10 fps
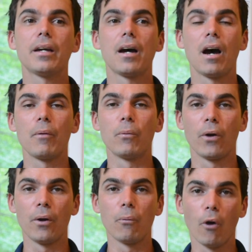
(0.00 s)
We
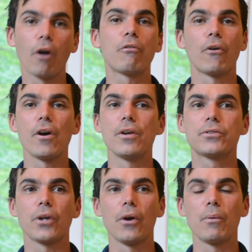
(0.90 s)
want to work for it.
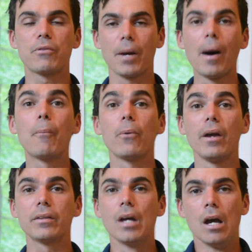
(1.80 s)
So we've come up
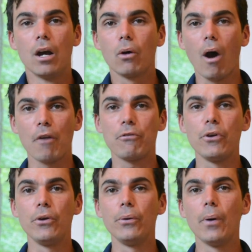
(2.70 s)
with quite a
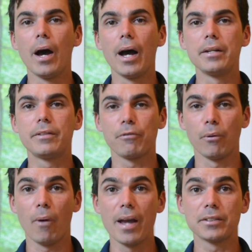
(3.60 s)
few
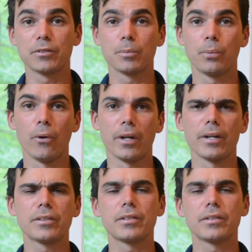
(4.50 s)
different ways of supporting us.